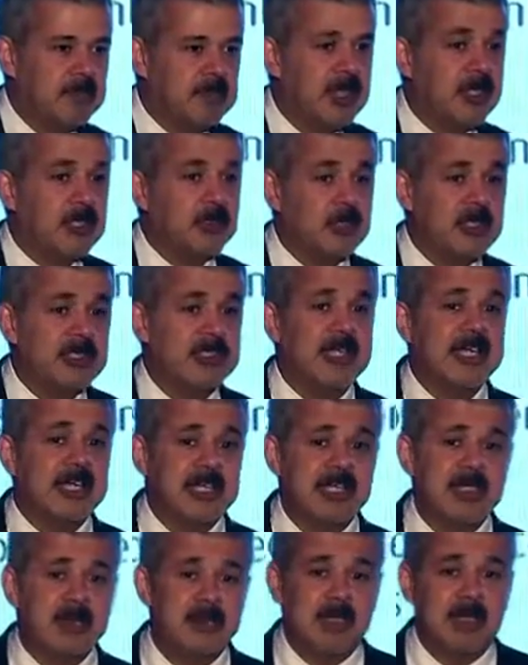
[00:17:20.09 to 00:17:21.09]
It took us
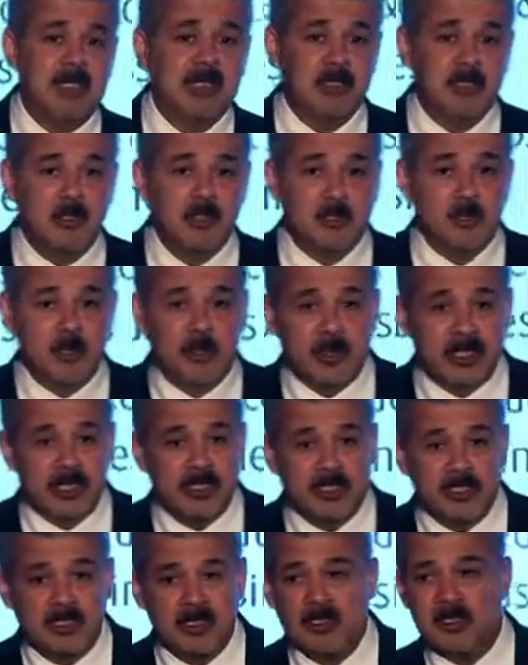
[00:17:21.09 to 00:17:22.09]
18 months to do
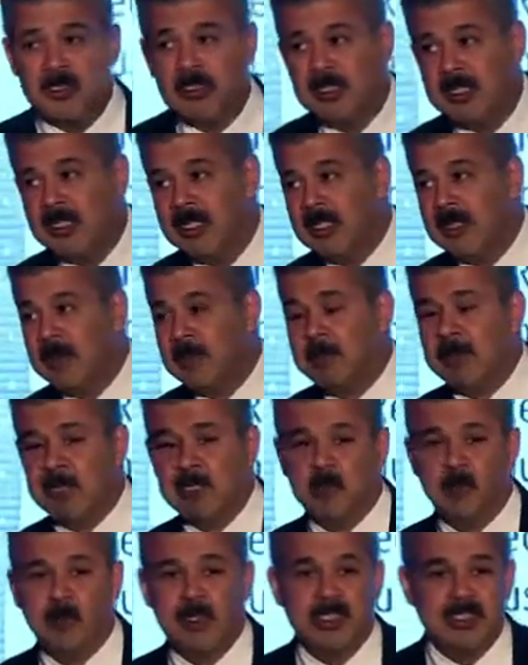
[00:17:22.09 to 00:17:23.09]
it,
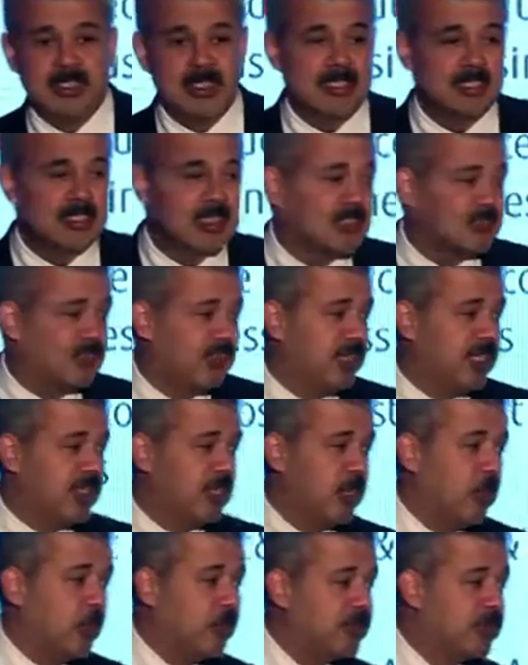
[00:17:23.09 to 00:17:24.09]
but we successfully
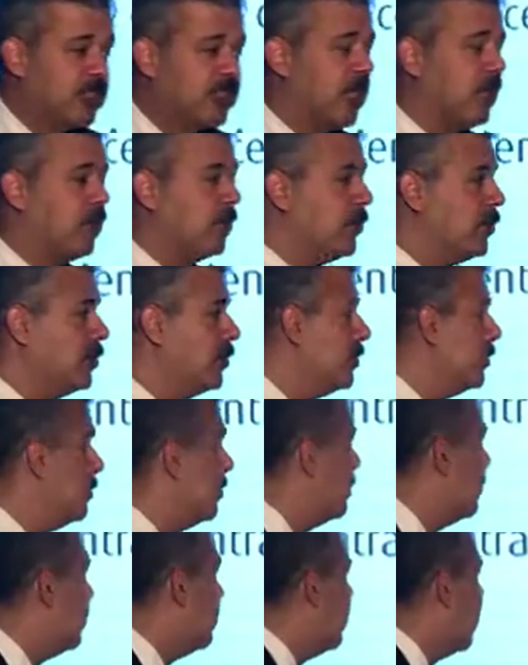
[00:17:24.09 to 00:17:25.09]
closed down
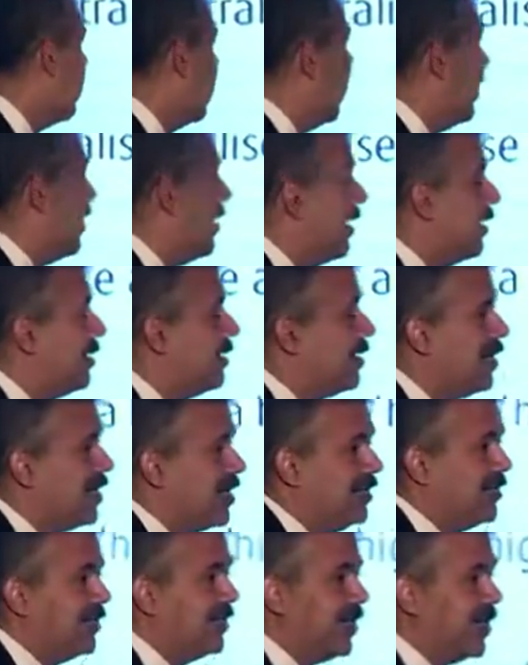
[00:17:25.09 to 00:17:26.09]

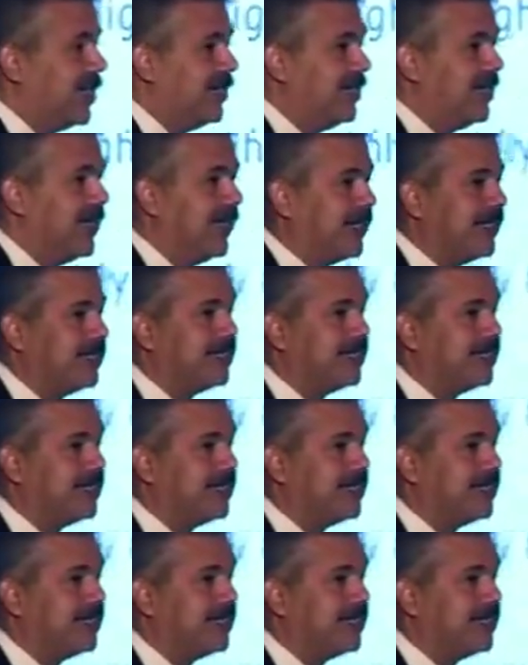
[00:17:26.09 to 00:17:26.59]
110 data